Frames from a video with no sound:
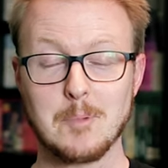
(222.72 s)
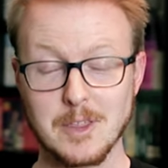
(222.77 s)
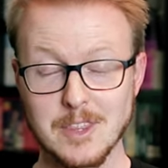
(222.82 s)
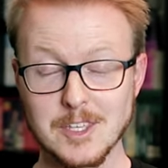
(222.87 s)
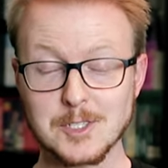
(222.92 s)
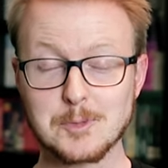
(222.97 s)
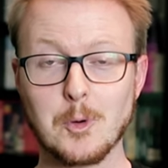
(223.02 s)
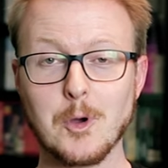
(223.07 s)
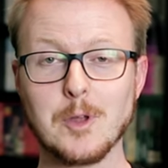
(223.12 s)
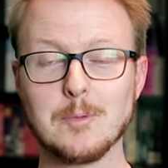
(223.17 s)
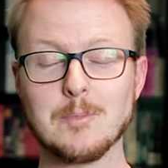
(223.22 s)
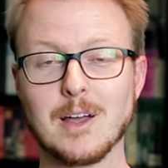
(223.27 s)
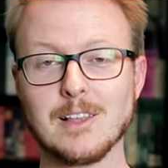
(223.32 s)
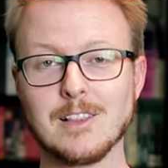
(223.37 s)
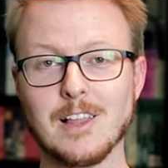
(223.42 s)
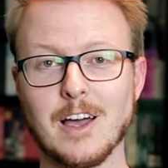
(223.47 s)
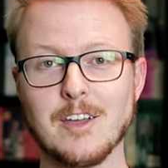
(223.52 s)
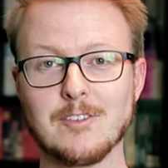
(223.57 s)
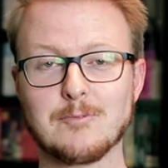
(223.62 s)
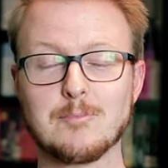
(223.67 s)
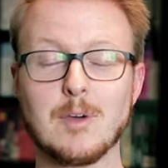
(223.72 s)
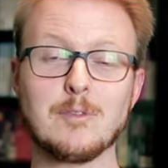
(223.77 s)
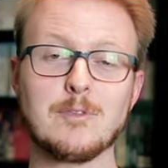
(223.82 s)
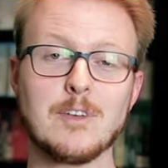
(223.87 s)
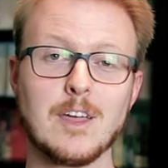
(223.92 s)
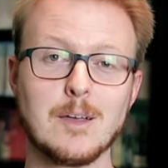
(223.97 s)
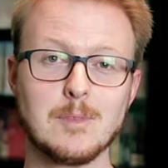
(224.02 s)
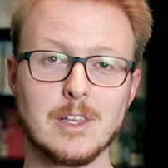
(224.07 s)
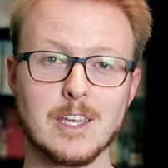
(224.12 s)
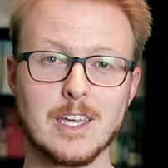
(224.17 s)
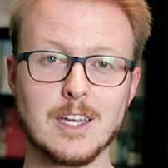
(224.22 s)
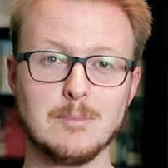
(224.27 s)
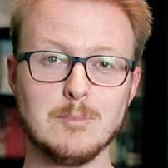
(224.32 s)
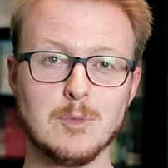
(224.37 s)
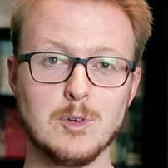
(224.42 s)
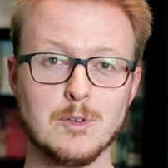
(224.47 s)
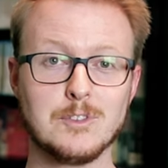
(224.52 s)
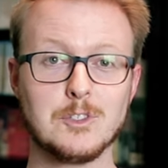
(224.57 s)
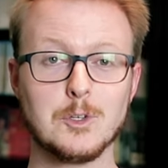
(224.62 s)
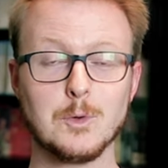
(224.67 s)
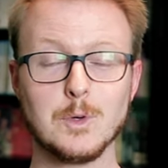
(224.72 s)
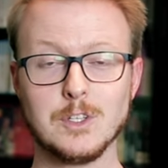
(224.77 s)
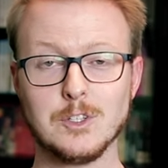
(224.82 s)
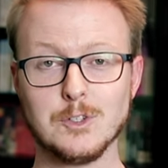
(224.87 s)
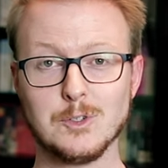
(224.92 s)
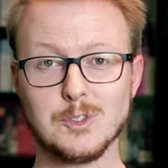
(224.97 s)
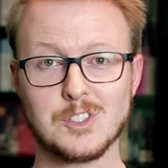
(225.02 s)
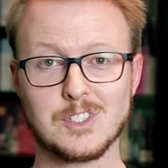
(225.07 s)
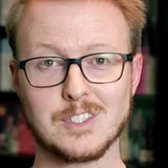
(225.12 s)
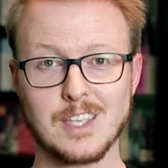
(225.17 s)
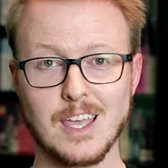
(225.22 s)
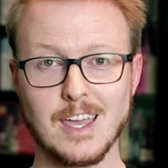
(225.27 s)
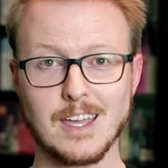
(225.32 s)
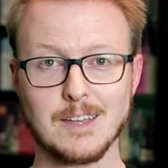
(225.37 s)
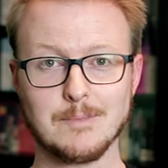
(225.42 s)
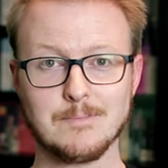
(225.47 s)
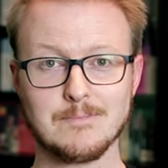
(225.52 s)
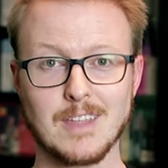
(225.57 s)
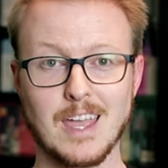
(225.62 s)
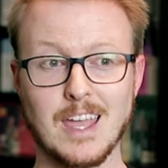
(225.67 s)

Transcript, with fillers: By this point in my life, my family had moved to a new state,